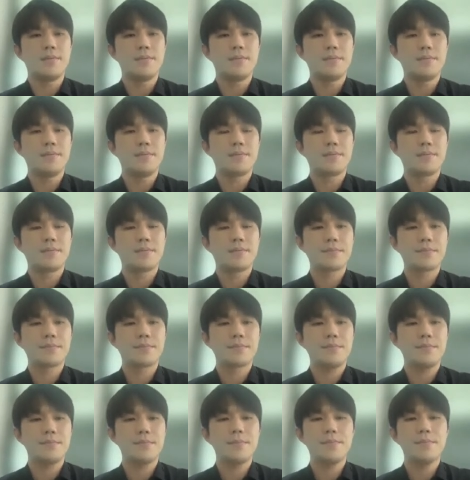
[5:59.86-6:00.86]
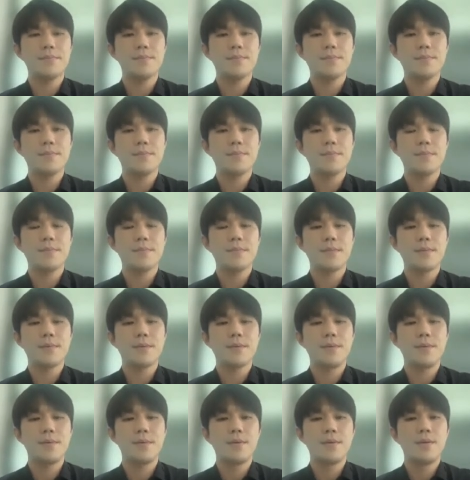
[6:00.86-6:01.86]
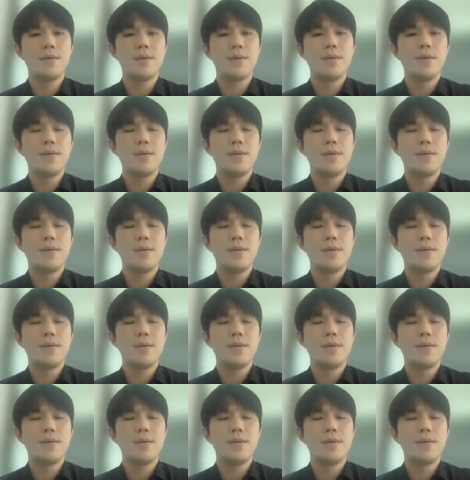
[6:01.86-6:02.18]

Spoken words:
Nothing is said.